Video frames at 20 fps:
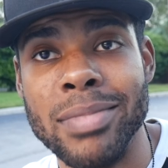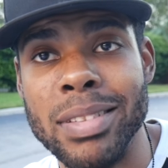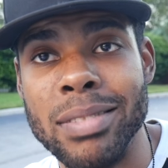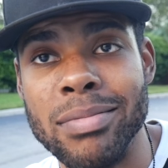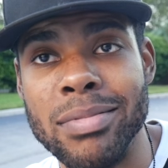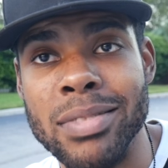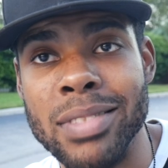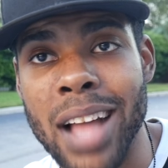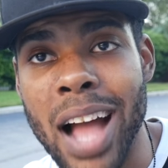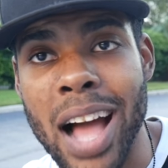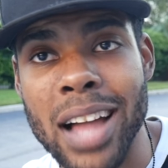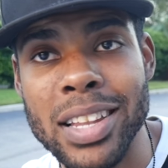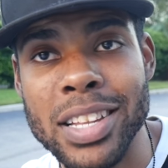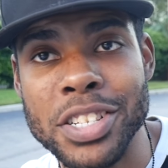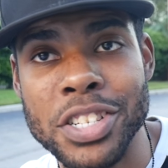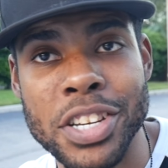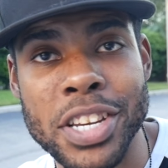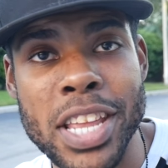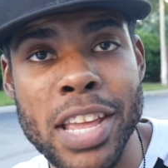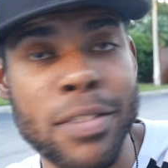
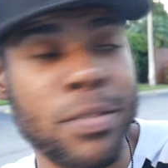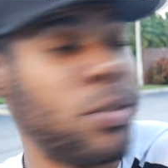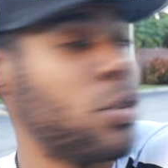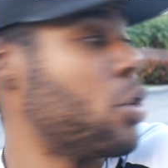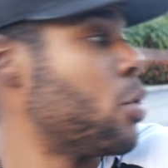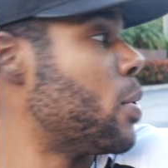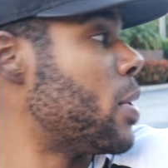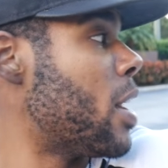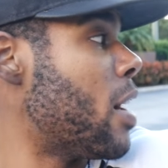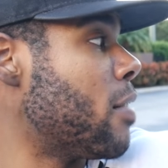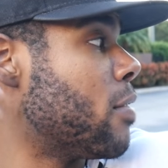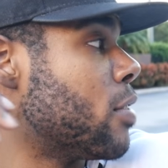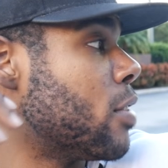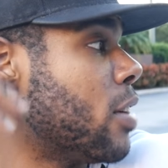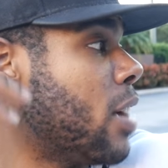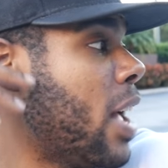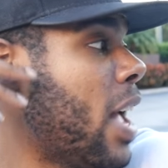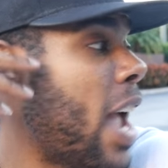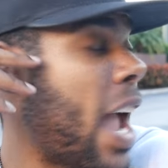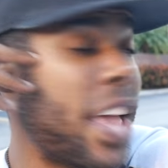knowledge and evil or
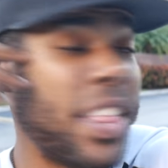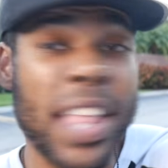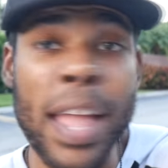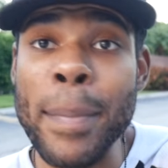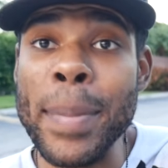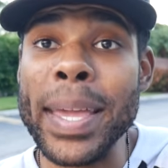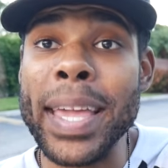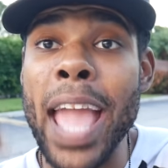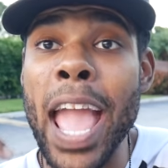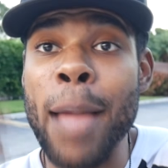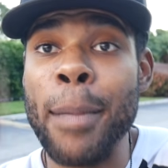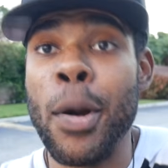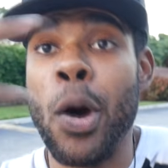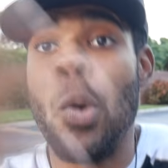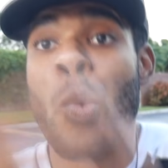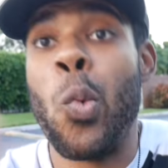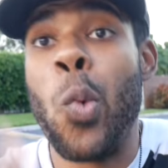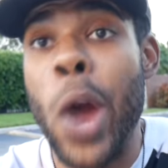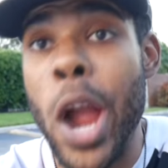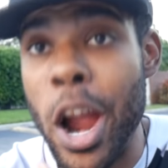whatever, and they became
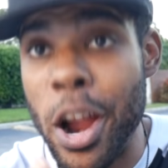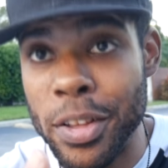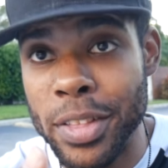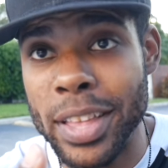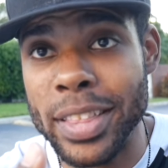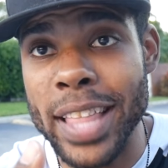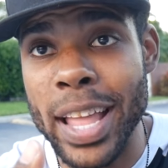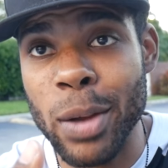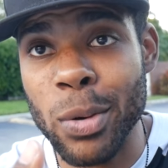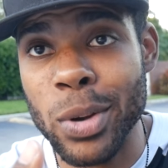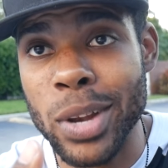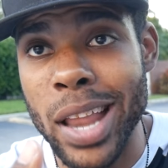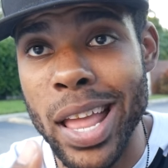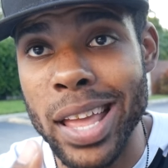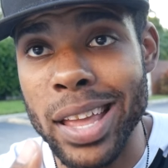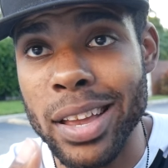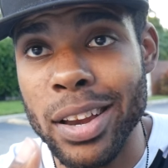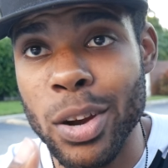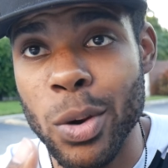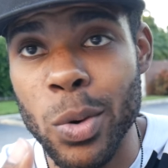aware that they were
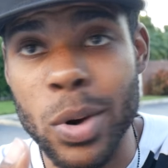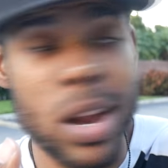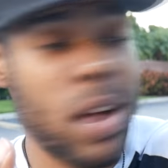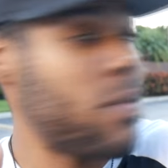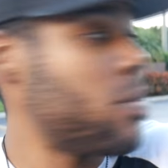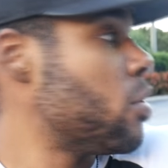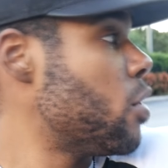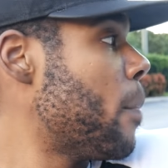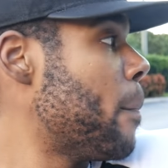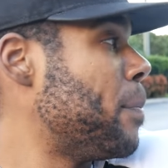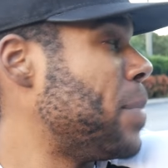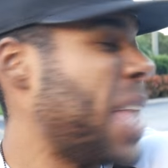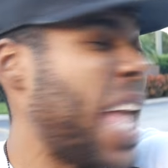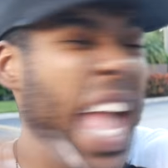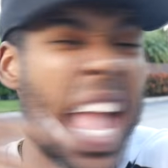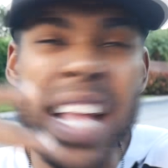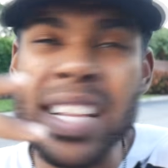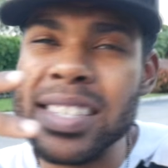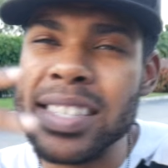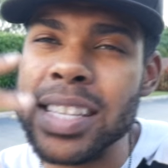naked or whatever.
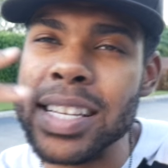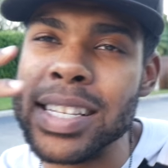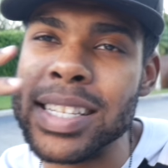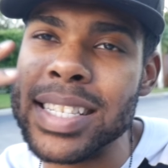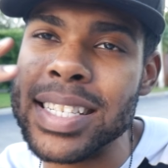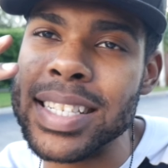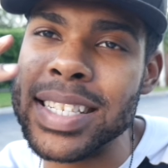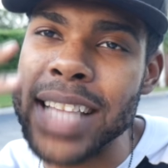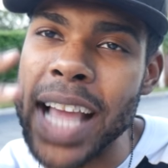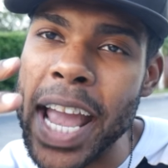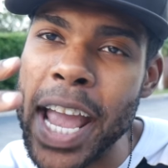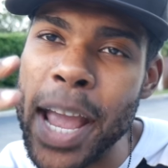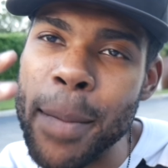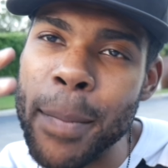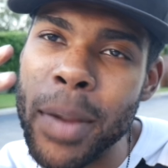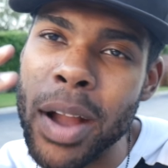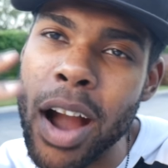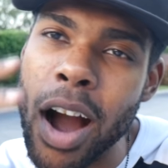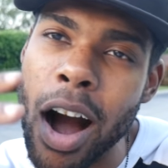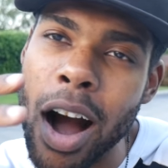It's the
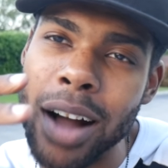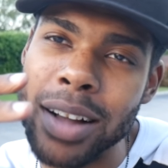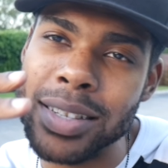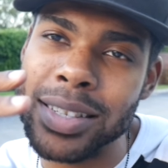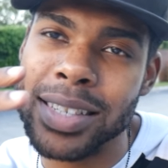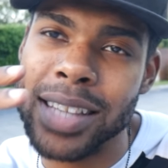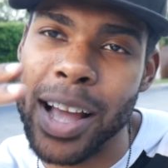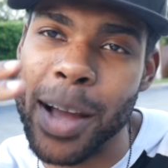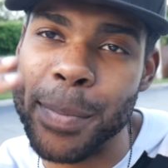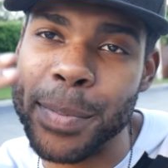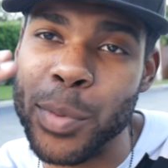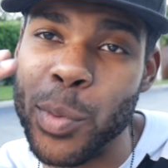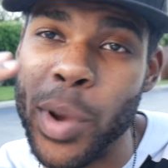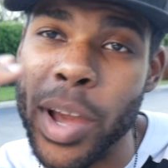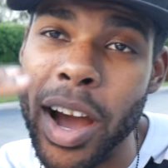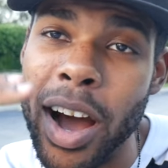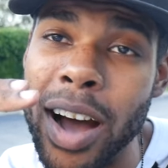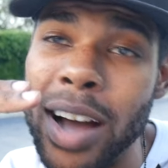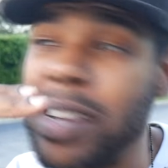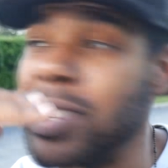same concept
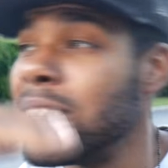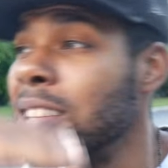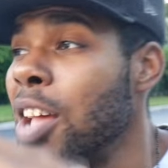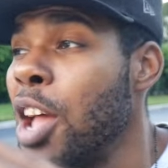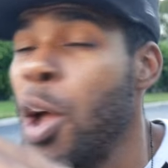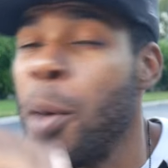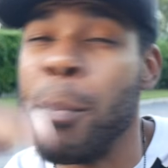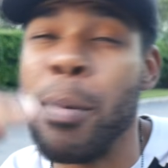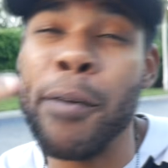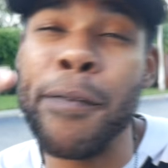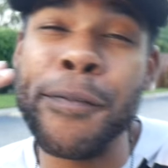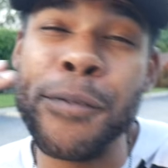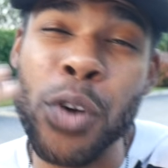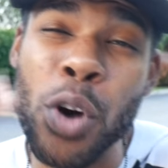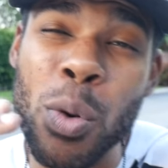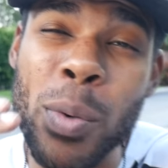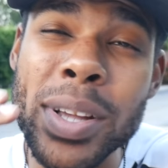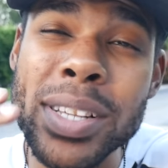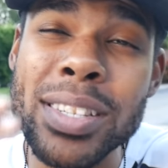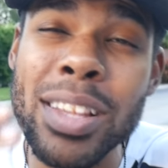with us.
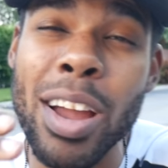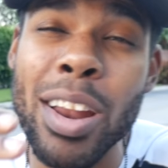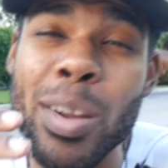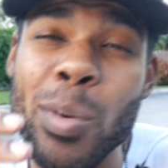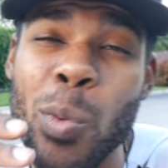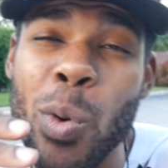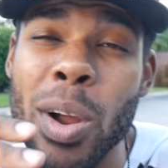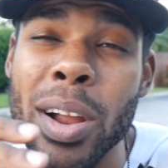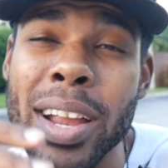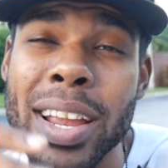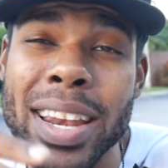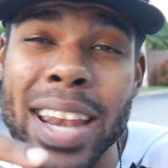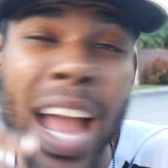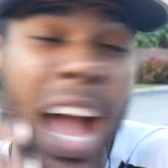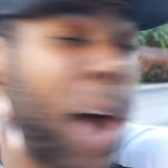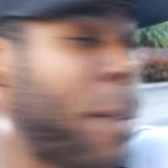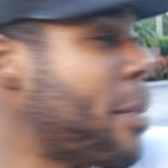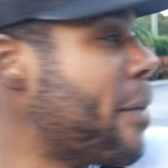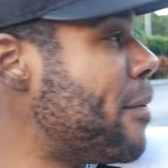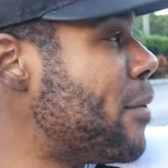Before we started working
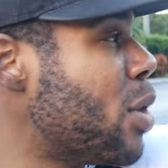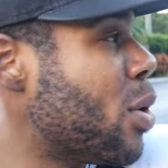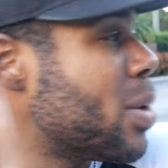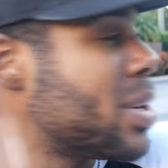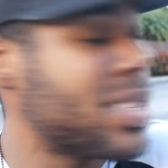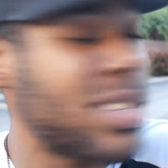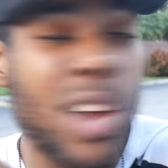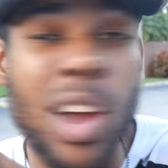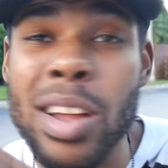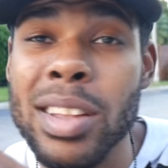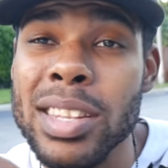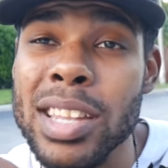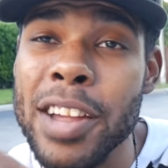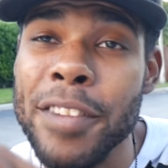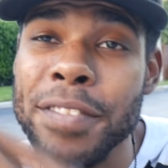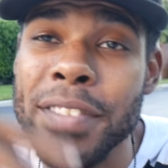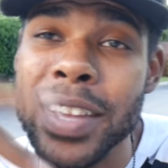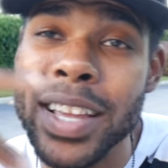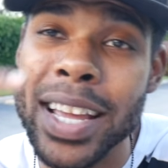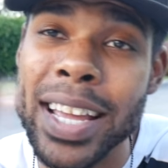out, before we started
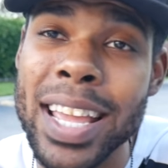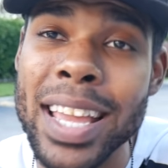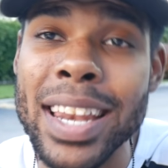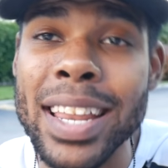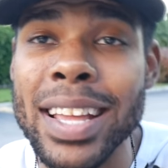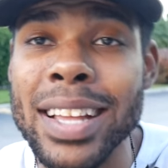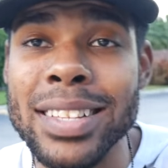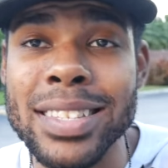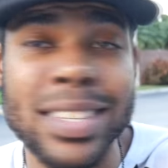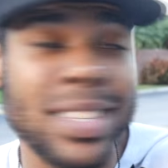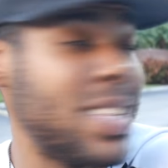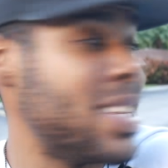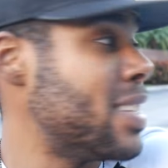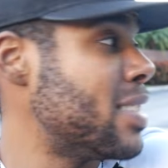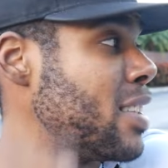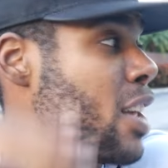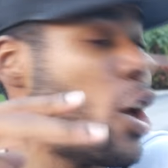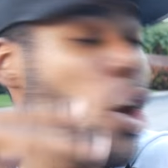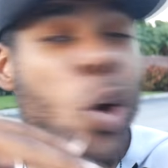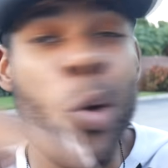lifting and getting into
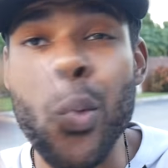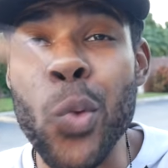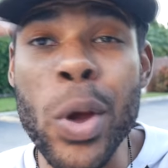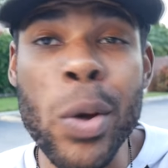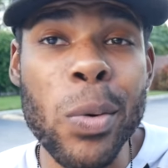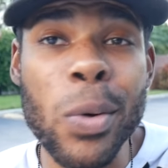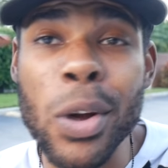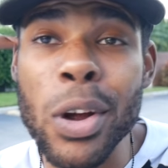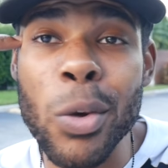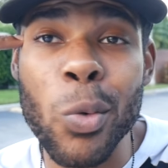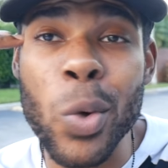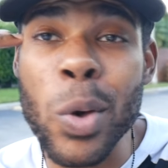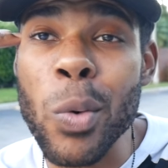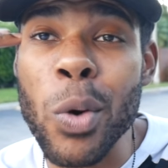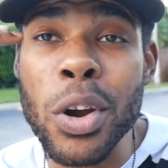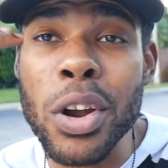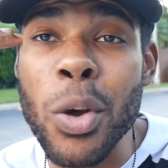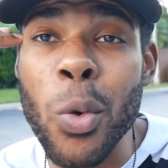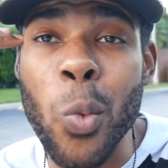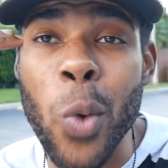this, we
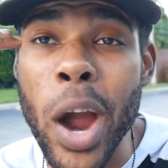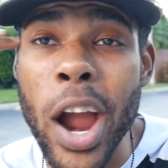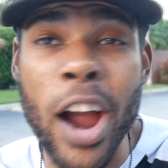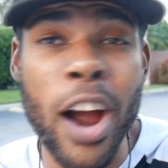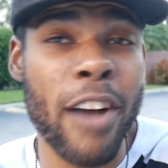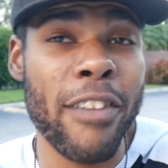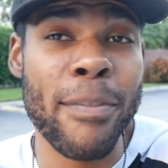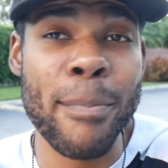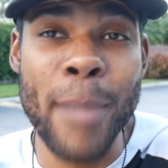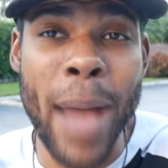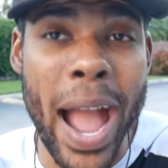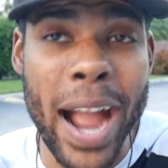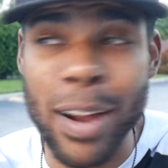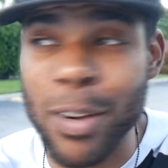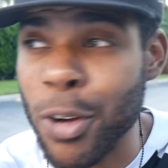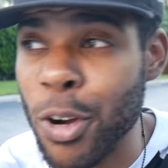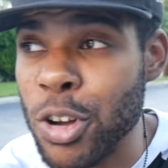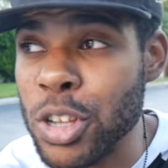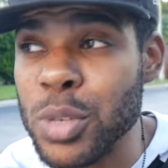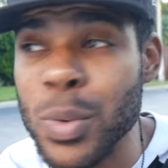weren't aware of
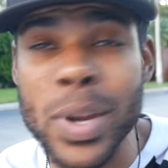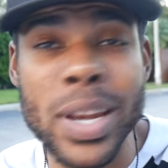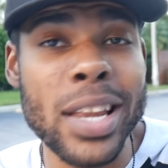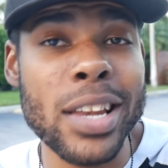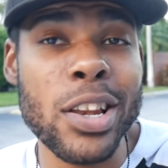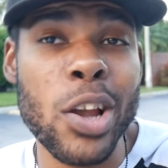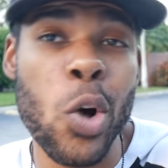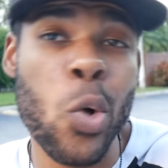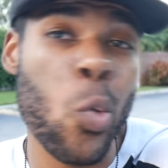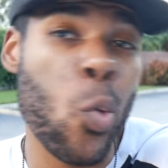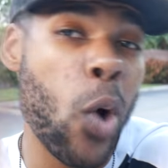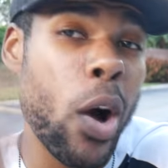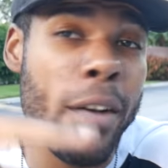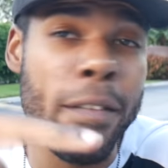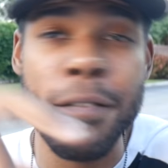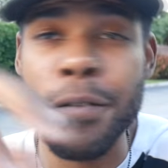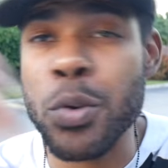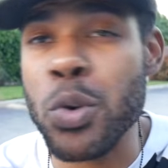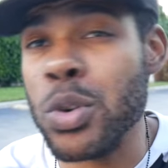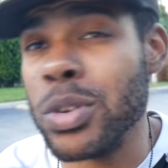macros. We didn't know what
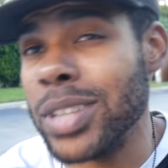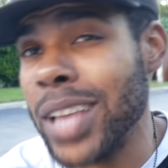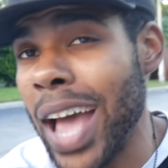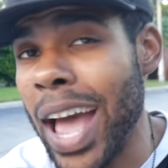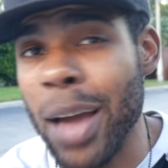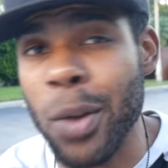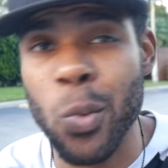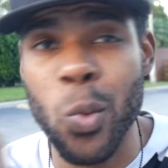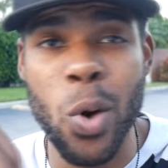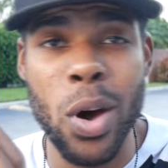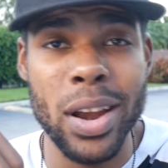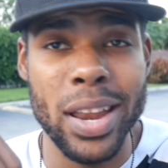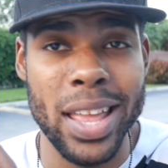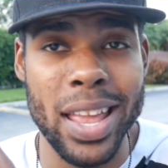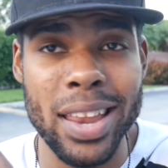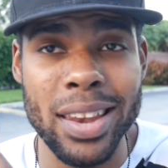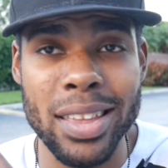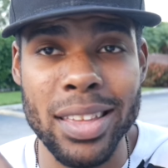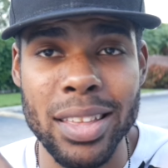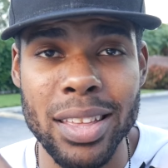foods had what
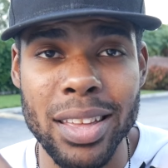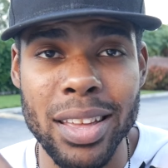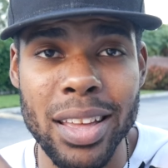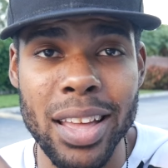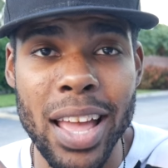in it.